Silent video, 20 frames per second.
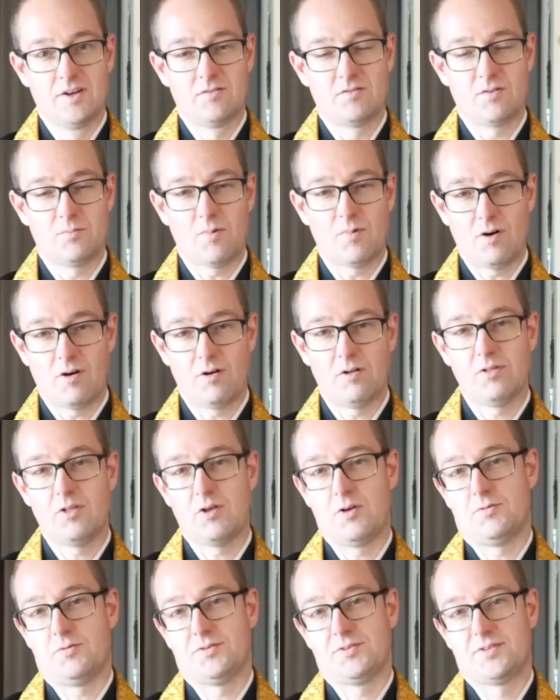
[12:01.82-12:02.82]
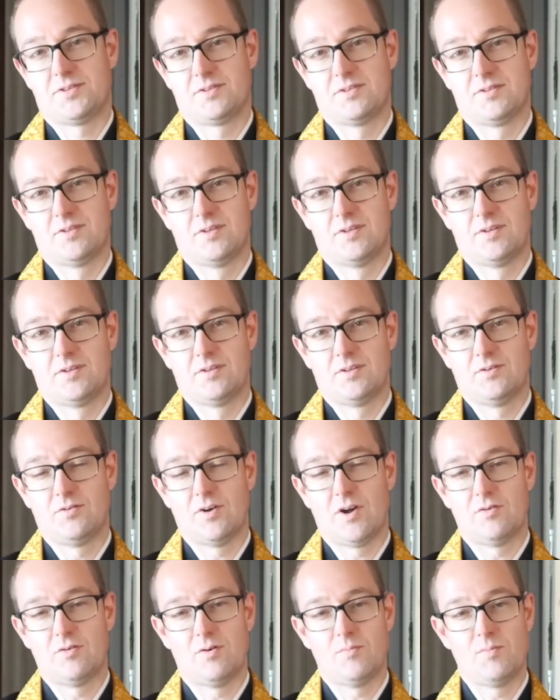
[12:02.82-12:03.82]
from all those
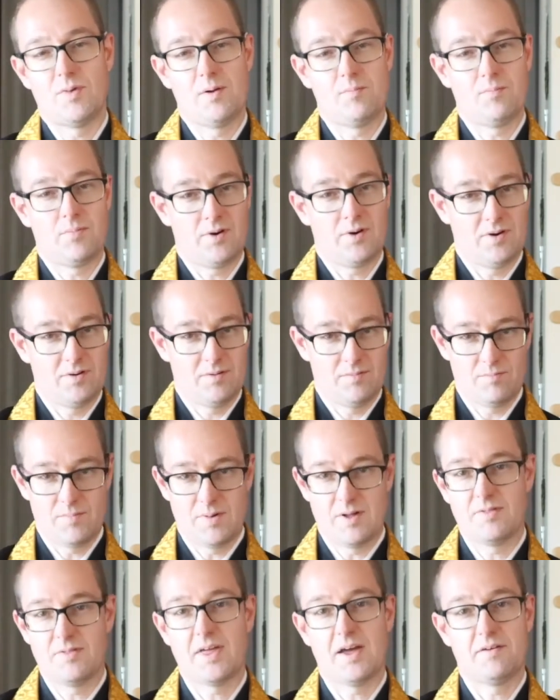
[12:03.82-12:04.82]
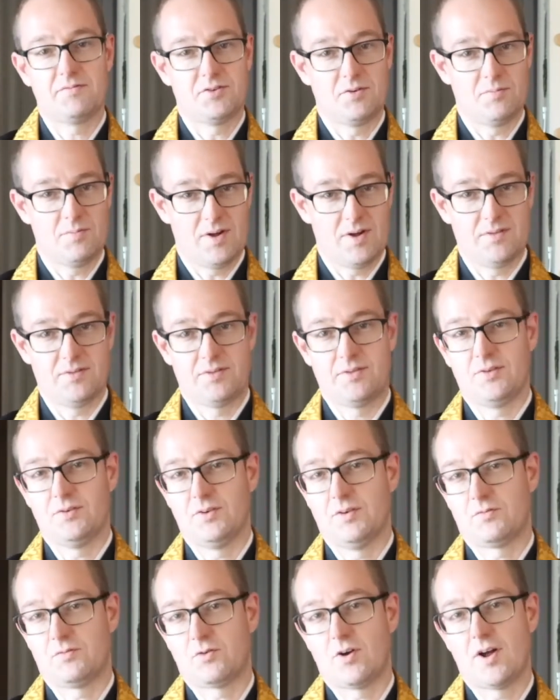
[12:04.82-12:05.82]
who I remember month after month
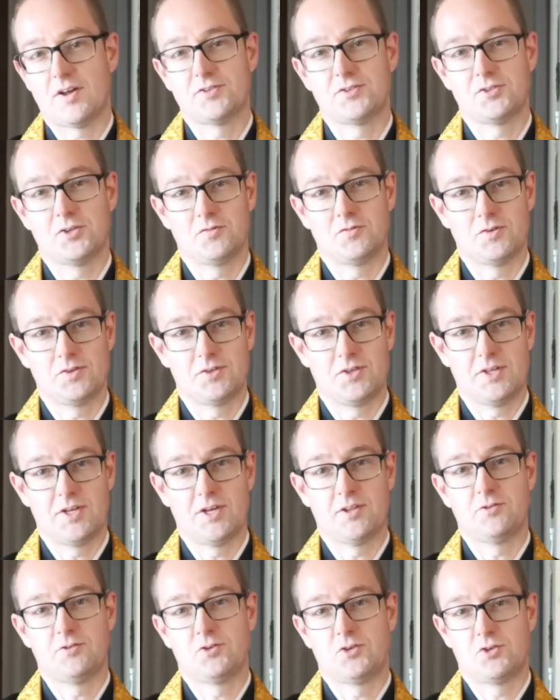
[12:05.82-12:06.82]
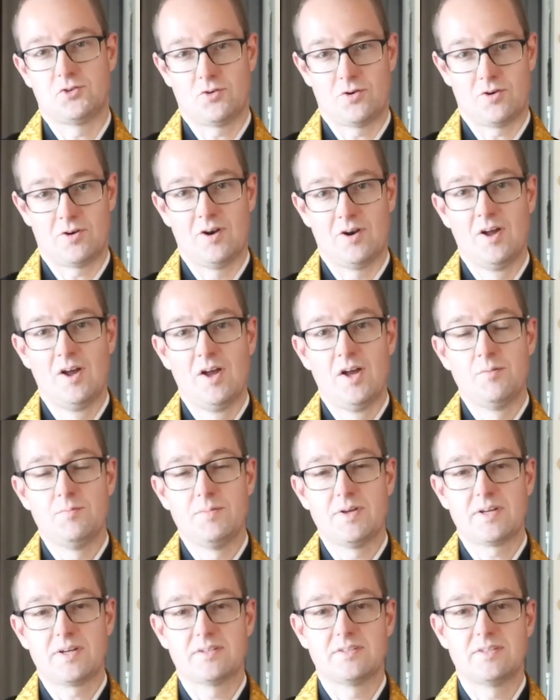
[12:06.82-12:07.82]
who have crossed over to the other shore,
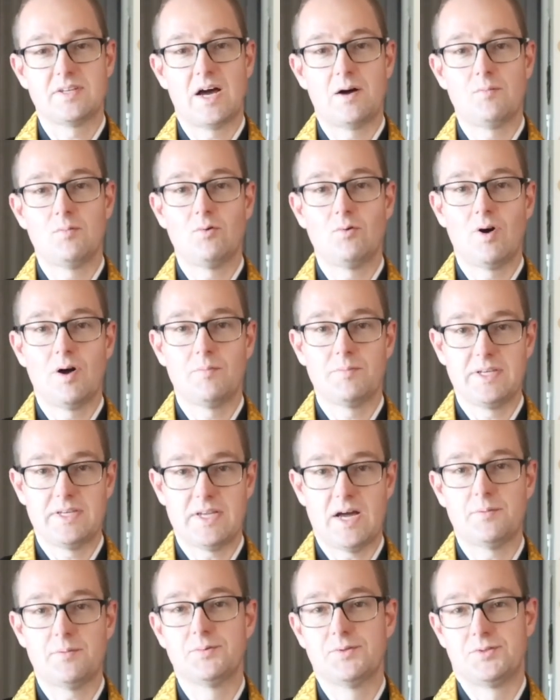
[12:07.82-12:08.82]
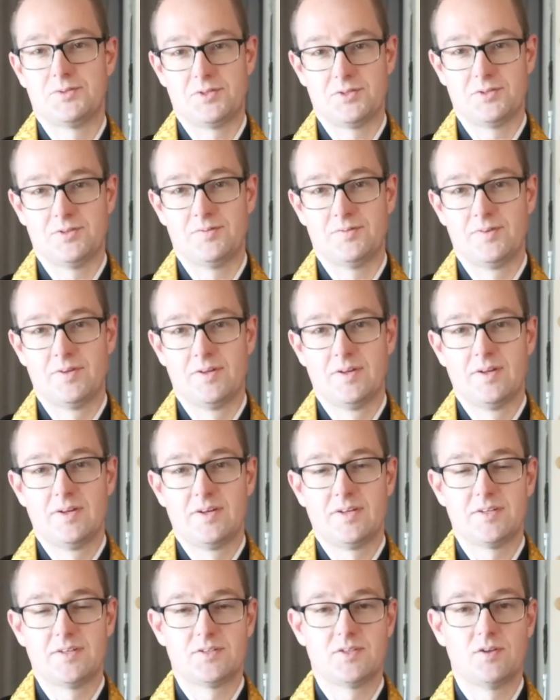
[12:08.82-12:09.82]
because Namu Amida Butsu
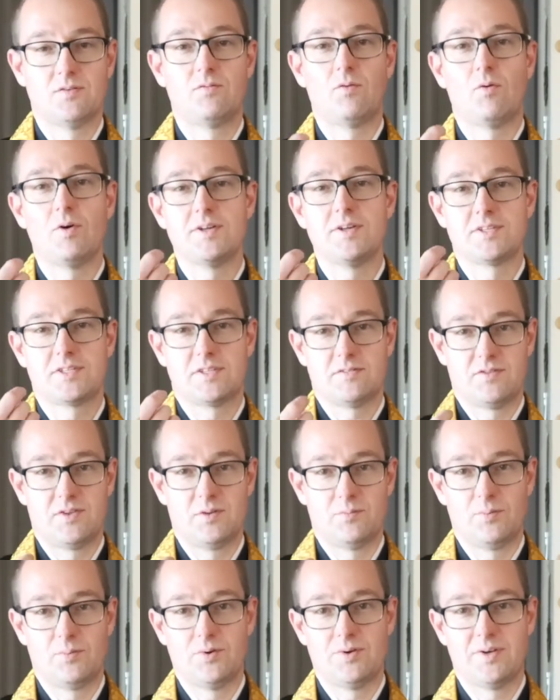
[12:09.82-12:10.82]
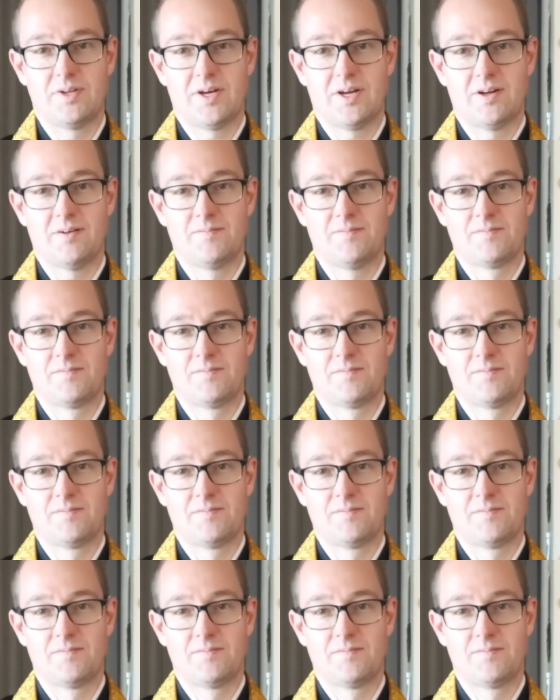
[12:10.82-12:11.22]
is the voice of the Buddha